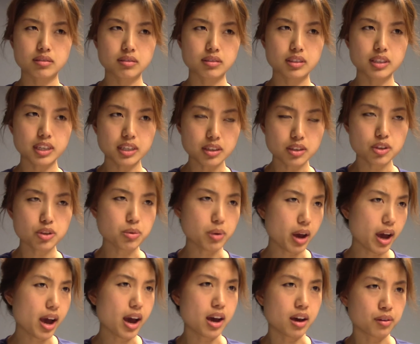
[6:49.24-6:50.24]
think you
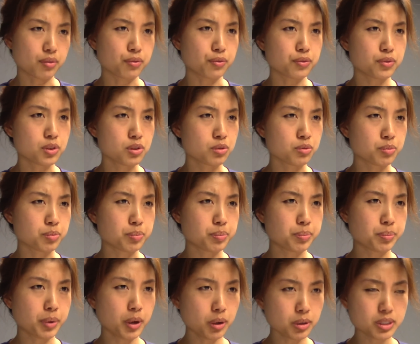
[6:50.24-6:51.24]
have. You
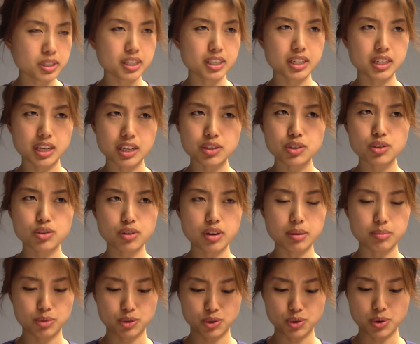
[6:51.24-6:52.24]
posted an
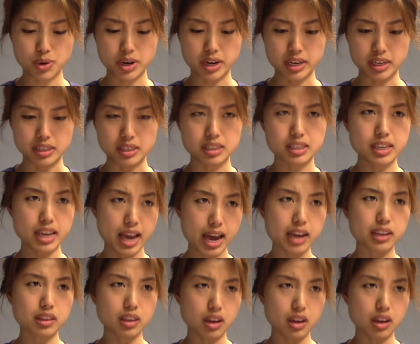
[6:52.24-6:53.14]
Instagram story and tagged the